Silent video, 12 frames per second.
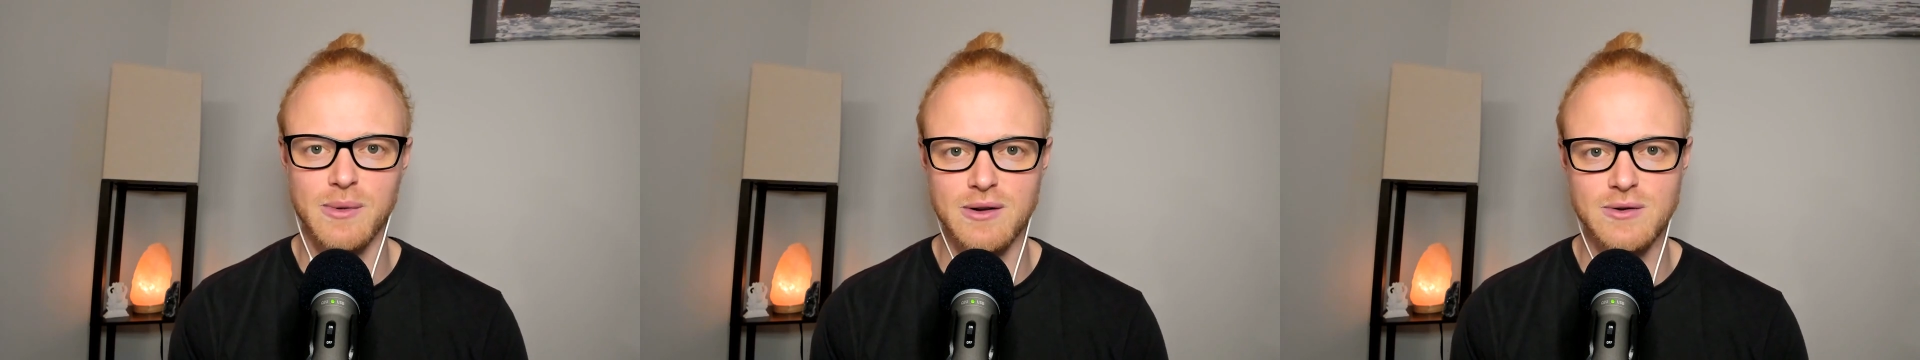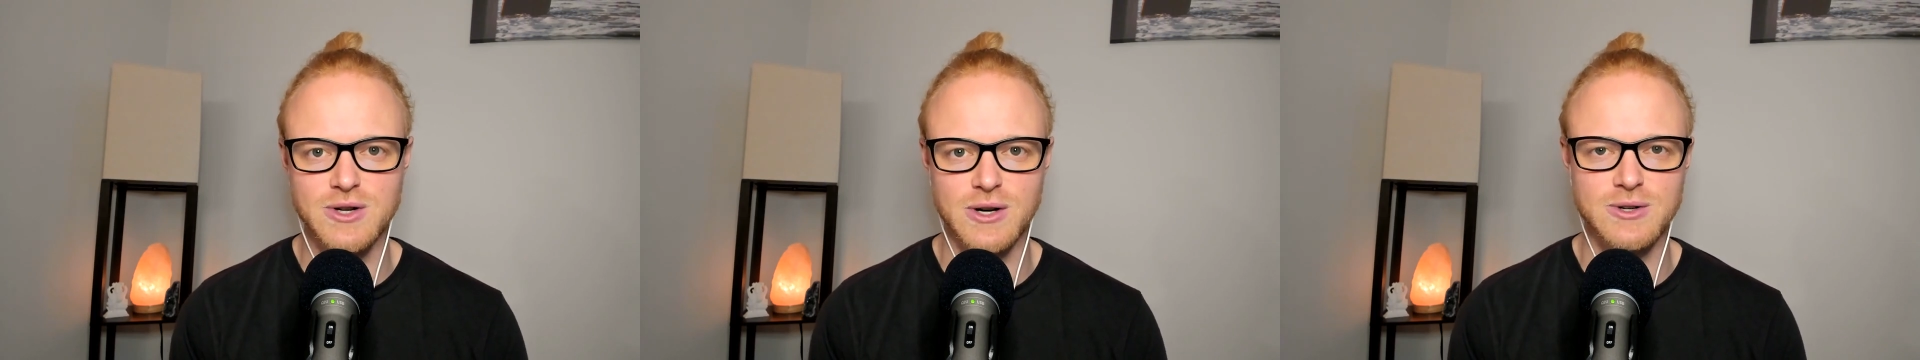with
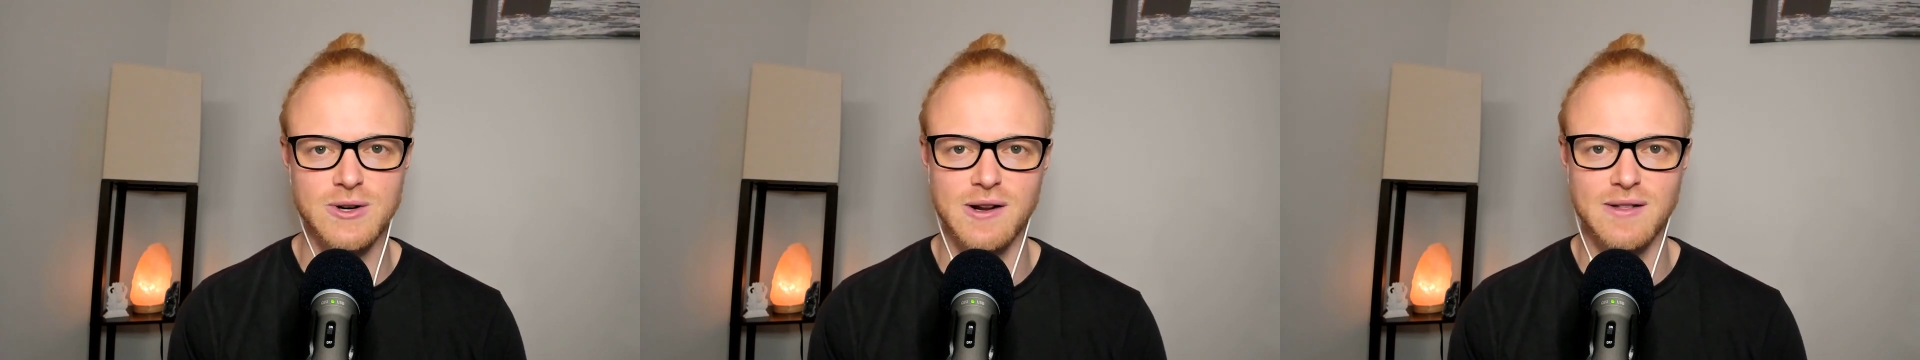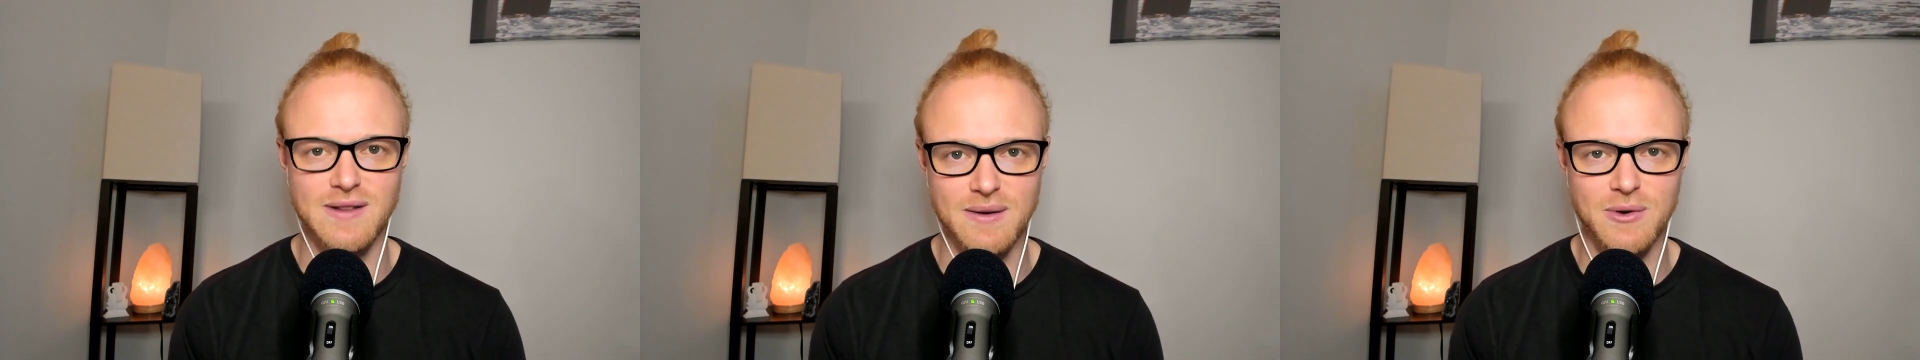your children
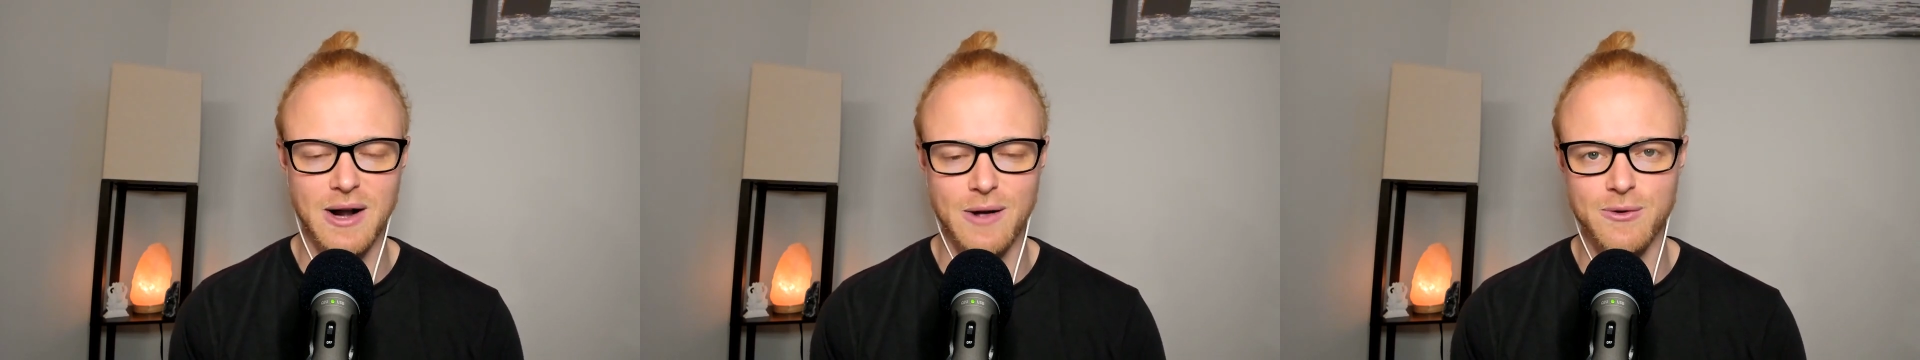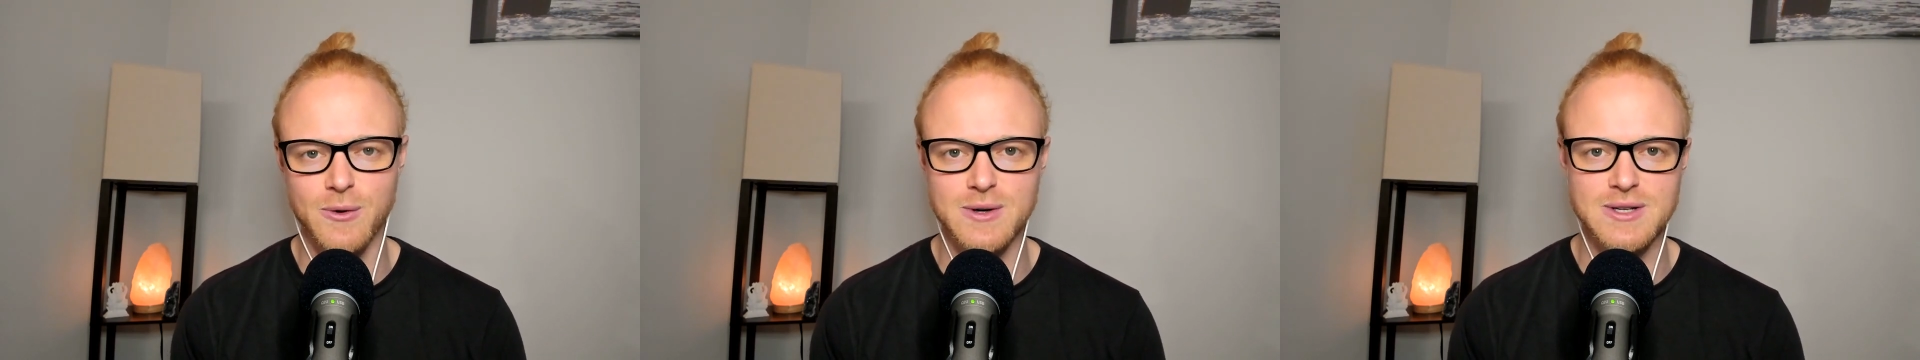in different
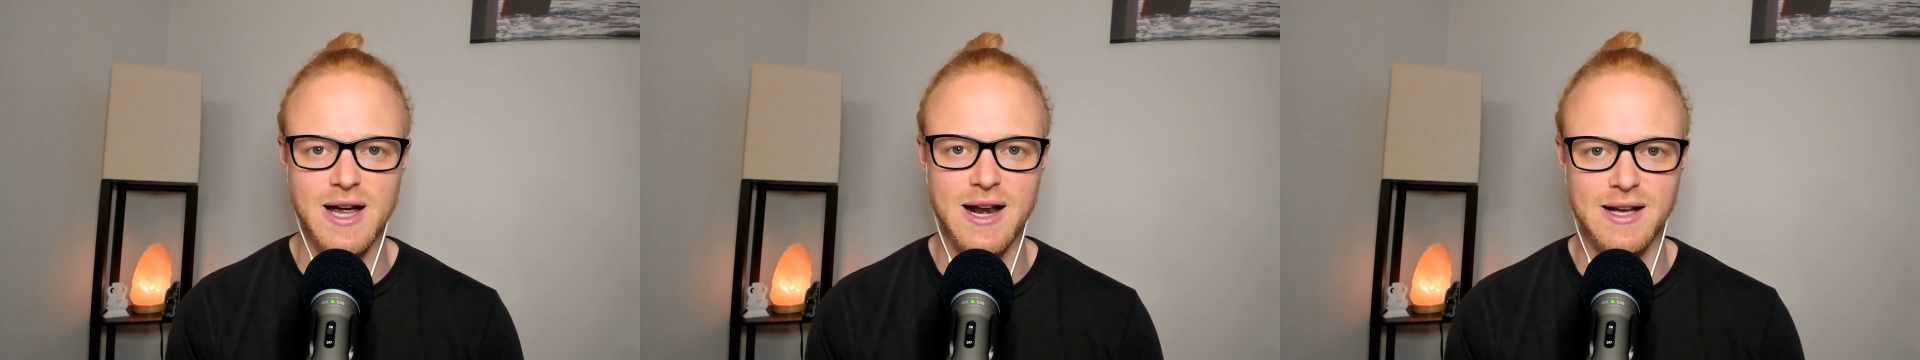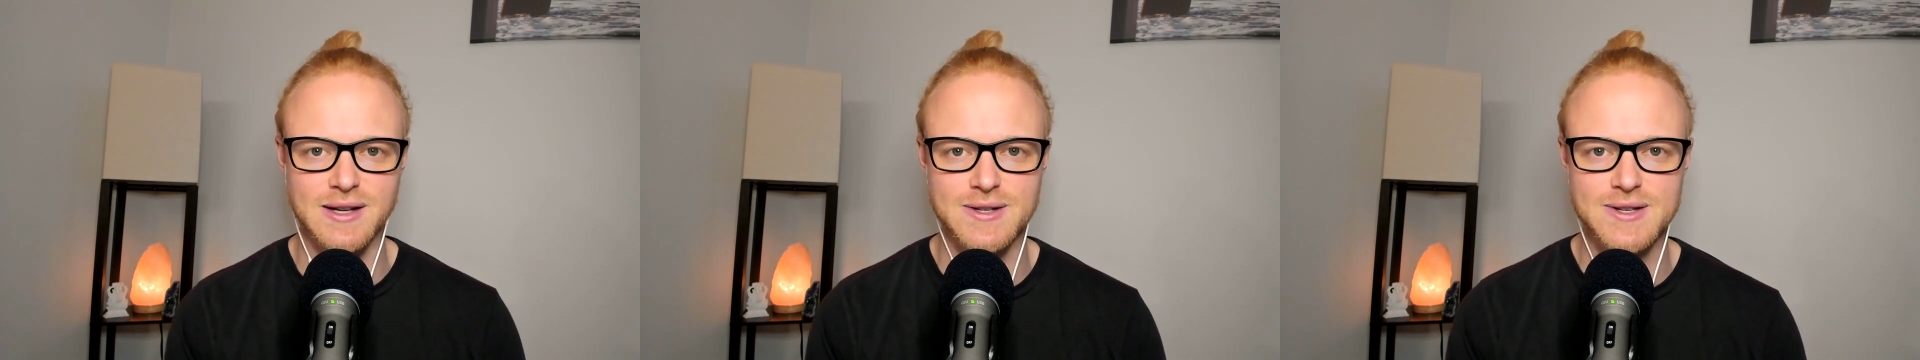outdoor
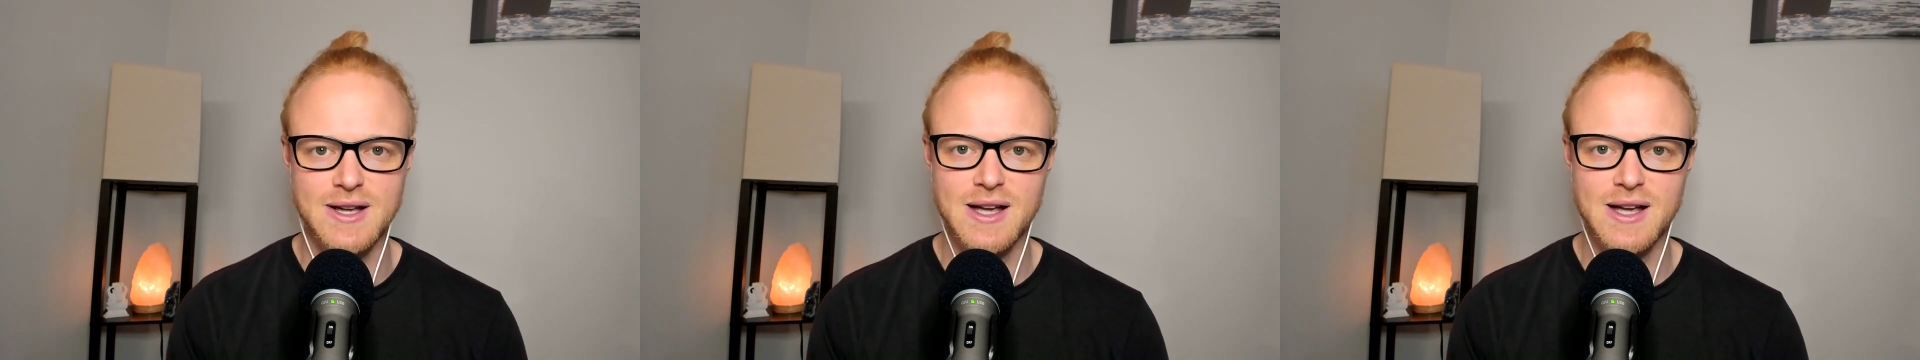settings.